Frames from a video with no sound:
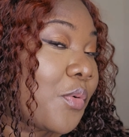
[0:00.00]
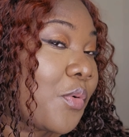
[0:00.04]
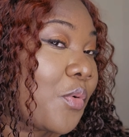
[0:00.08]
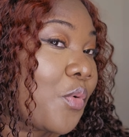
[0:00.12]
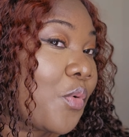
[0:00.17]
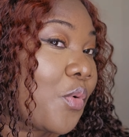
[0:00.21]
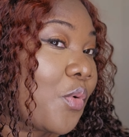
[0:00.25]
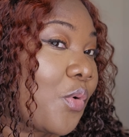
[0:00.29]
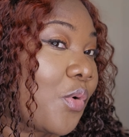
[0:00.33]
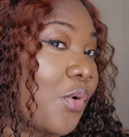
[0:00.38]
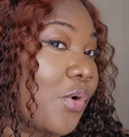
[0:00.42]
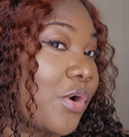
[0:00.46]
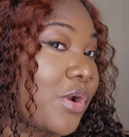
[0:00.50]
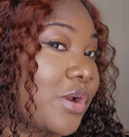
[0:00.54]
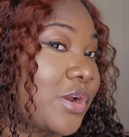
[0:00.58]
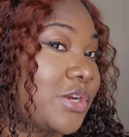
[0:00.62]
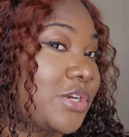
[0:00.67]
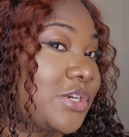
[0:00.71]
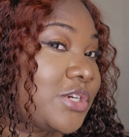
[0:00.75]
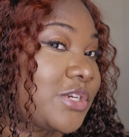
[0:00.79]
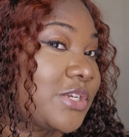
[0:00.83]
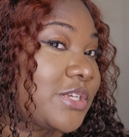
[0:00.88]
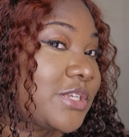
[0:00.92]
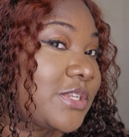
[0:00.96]

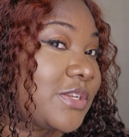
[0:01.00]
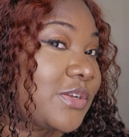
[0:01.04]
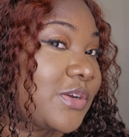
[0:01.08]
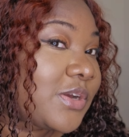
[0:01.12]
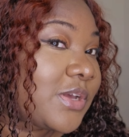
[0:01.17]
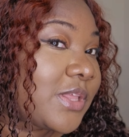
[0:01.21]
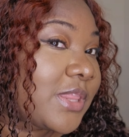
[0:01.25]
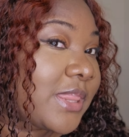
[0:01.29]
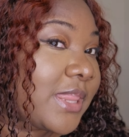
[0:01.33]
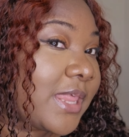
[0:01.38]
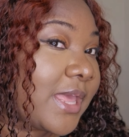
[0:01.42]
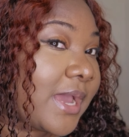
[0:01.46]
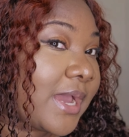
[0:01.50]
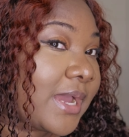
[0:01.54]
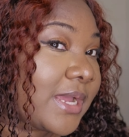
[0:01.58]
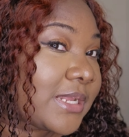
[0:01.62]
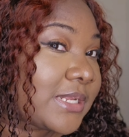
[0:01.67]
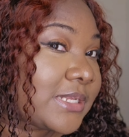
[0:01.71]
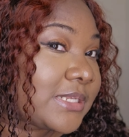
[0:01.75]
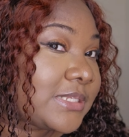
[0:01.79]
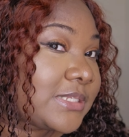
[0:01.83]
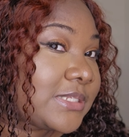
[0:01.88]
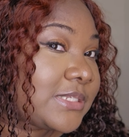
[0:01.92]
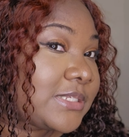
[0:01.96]
gorgeous. Look at
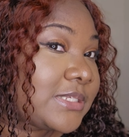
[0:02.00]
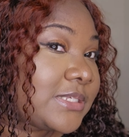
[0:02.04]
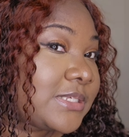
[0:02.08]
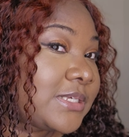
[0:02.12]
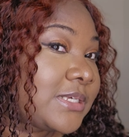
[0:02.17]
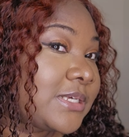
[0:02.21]
that.